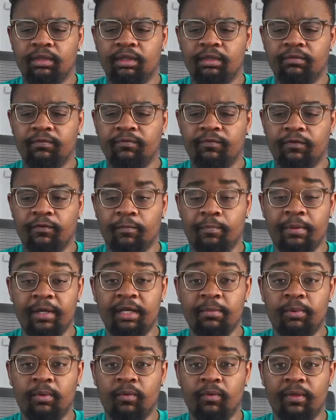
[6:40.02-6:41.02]
for
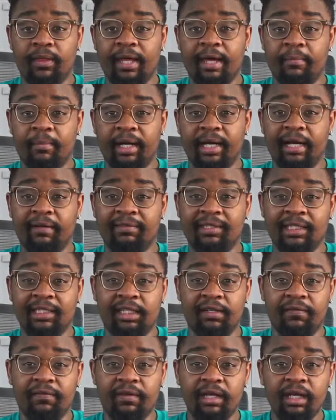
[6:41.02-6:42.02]
people that might have
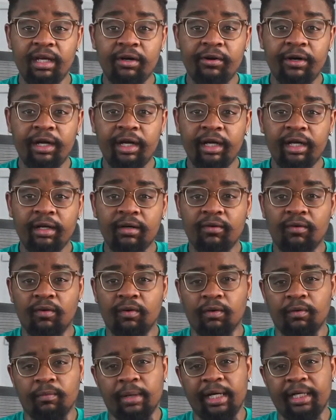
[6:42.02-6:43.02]
sensitive hearing
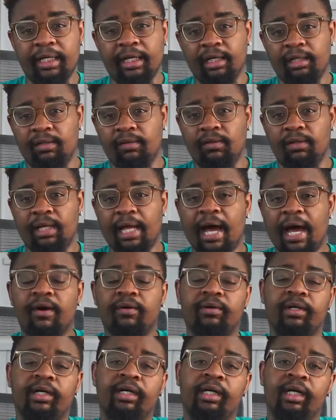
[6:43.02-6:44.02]
or might need a little
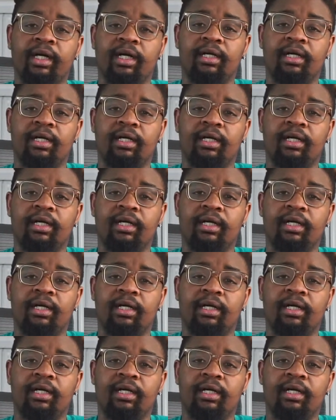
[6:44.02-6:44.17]
louder,